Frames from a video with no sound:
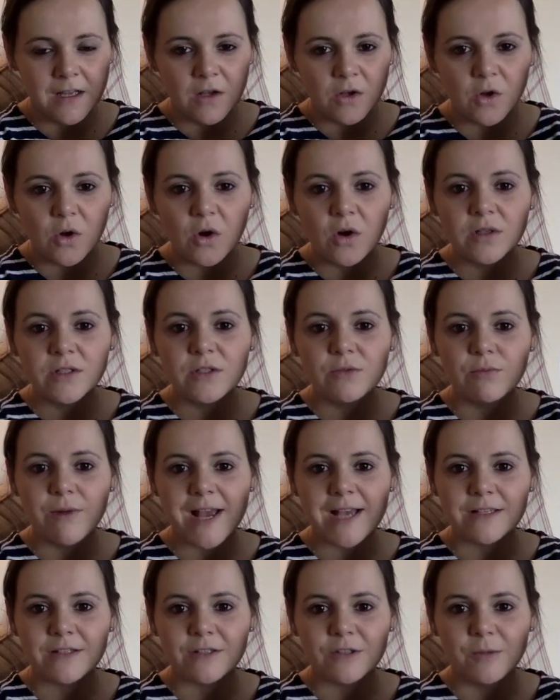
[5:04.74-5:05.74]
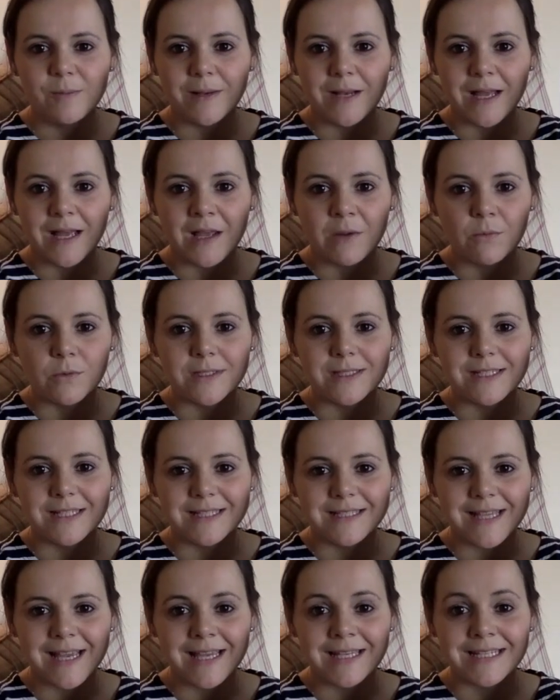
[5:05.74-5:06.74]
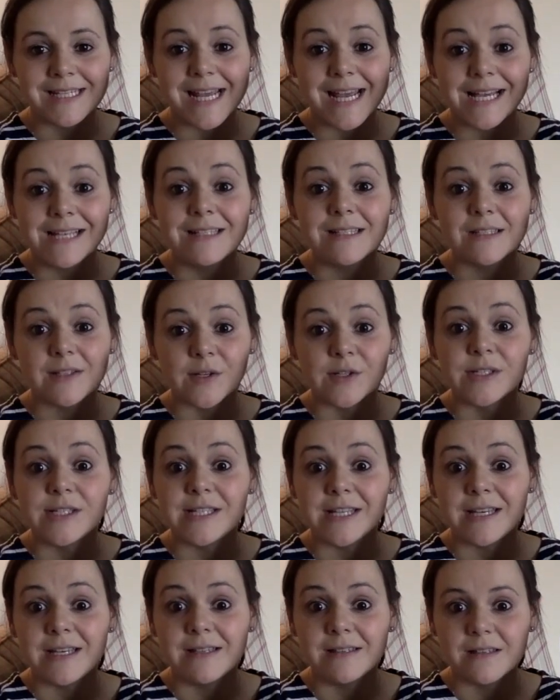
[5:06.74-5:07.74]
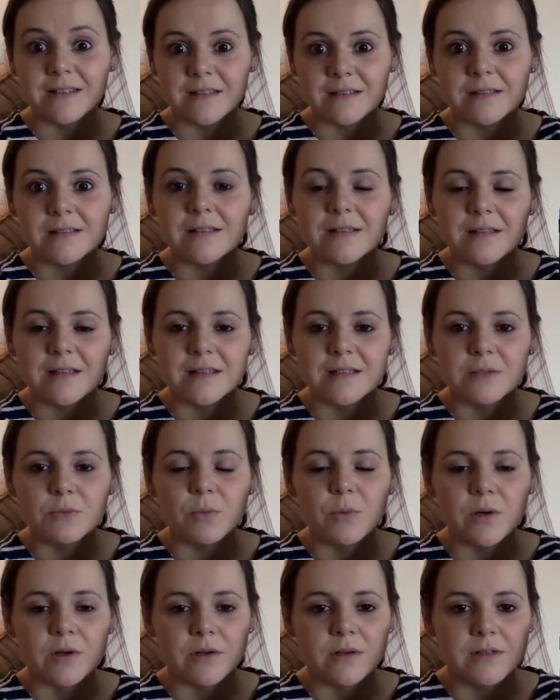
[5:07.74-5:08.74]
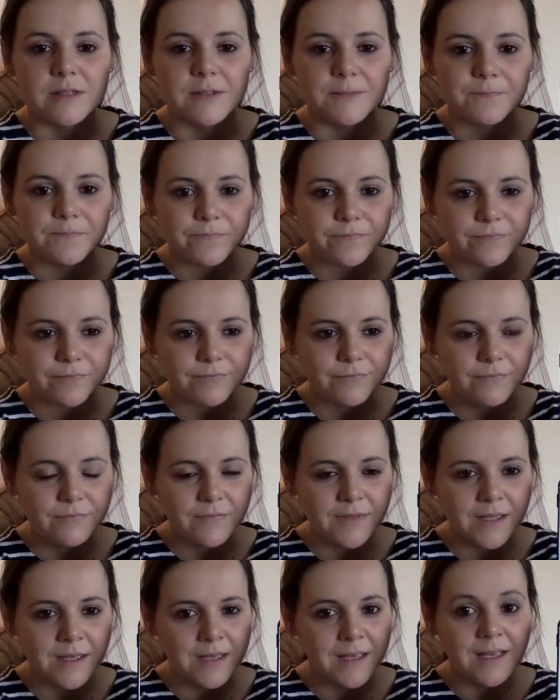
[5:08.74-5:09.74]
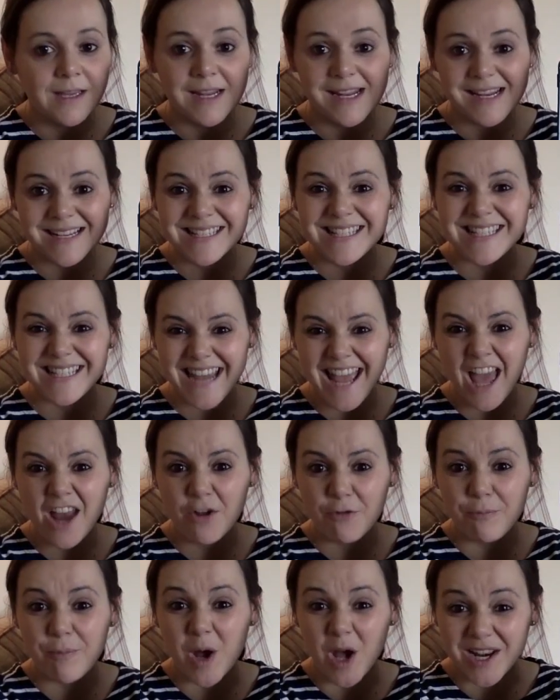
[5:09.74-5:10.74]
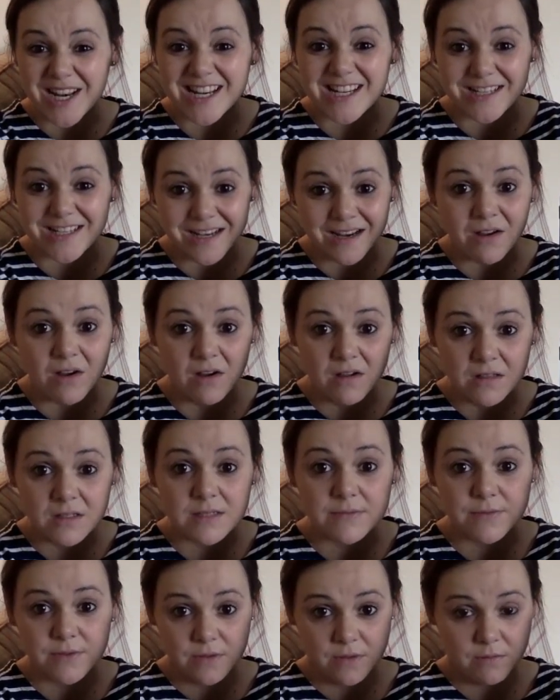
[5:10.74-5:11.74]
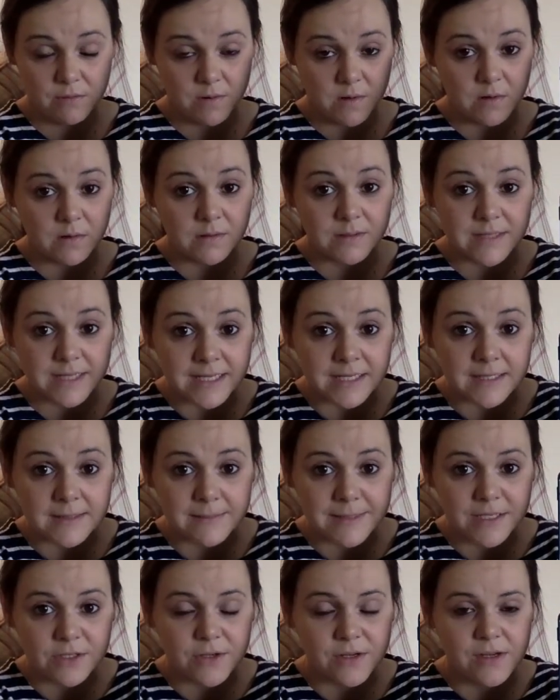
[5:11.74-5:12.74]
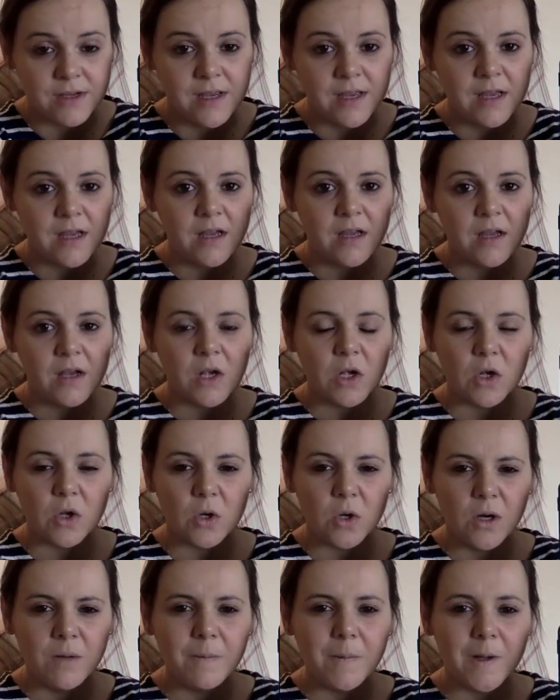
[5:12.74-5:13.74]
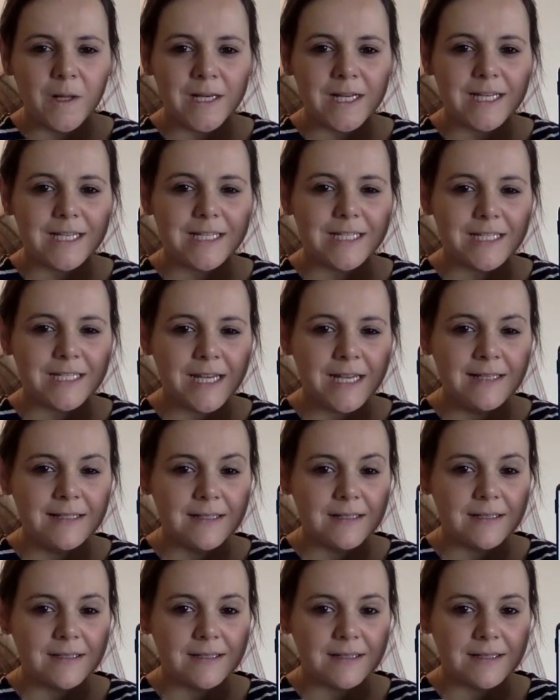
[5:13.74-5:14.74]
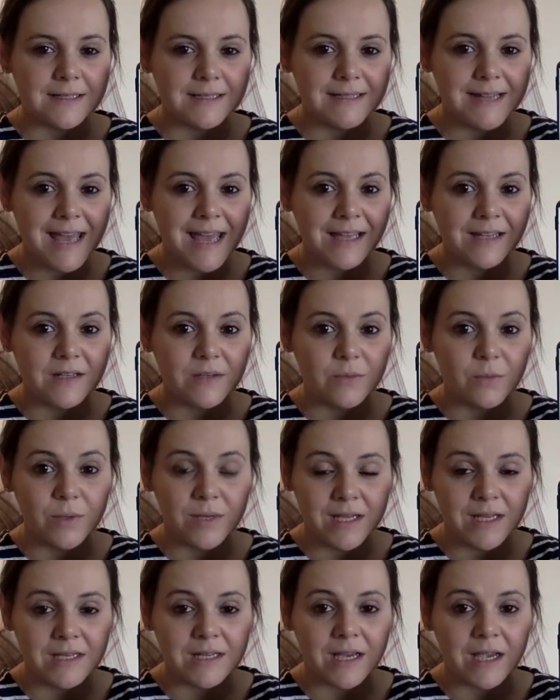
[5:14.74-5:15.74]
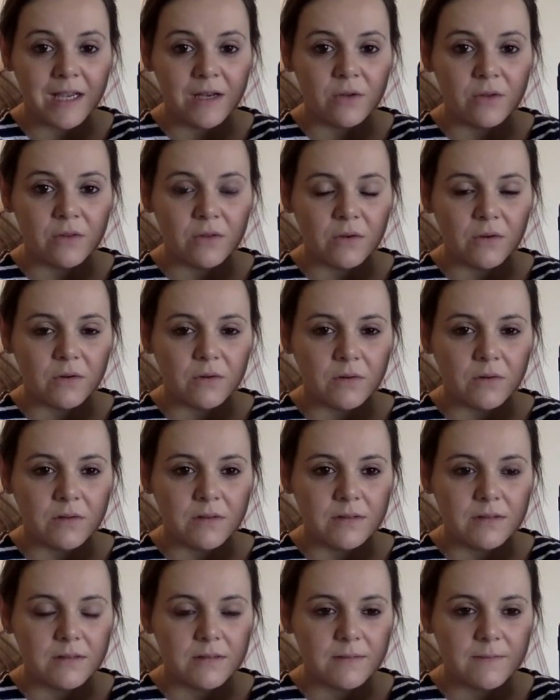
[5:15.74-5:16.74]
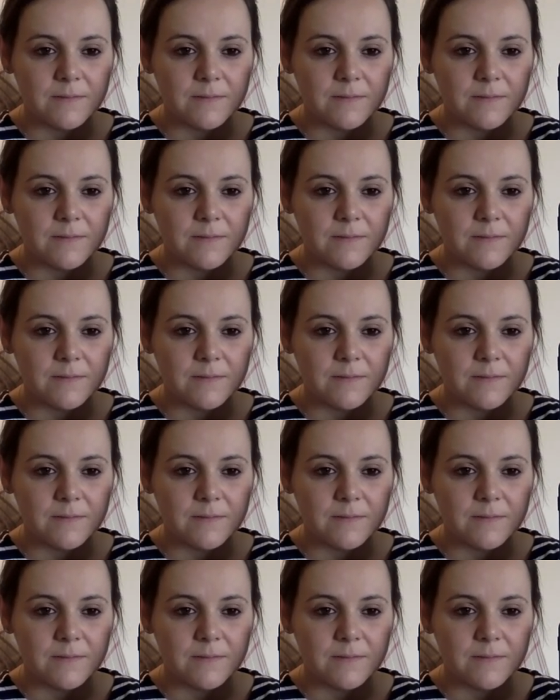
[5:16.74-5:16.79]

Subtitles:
God's rescue plan was to send his son Jesus to this world. Instead of punishing us for the wrong things we do, God punished Jesus instead when he died on the cross.